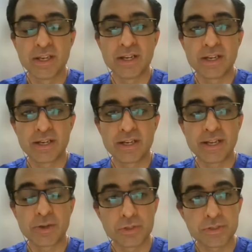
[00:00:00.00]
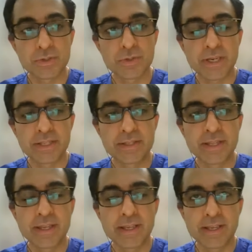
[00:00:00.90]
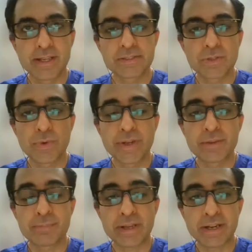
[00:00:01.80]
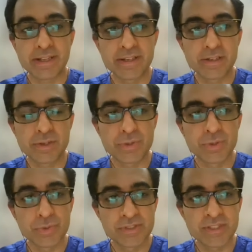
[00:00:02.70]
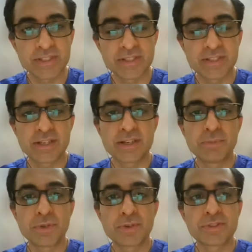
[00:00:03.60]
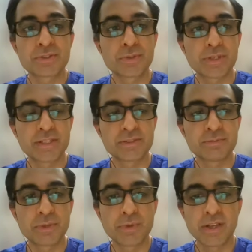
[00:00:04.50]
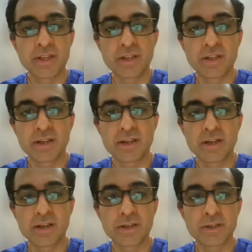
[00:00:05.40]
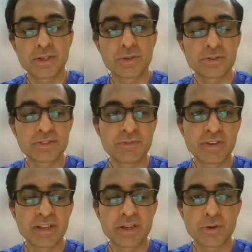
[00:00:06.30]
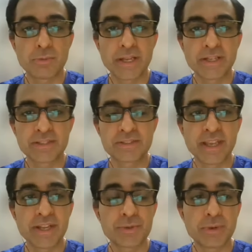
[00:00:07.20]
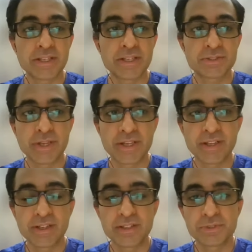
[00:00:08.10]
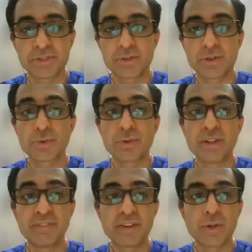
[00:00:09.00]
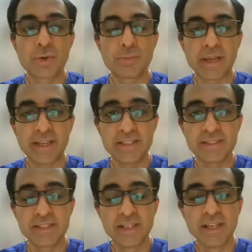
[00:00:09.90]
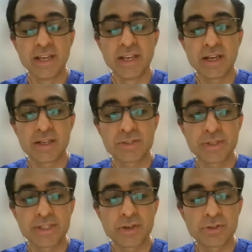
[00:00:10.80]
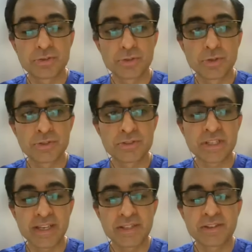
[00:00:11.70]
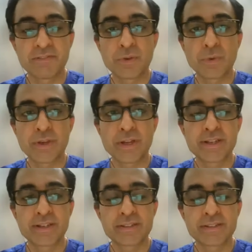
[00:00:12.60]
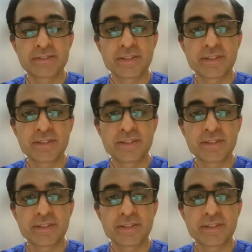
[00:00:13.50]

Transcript: And also, I think it is quite practical to use it because the storage is between, somewhere around -8 to -20 degrees, which is not too difficult to manage. So I think on those lines, if you look at it, it is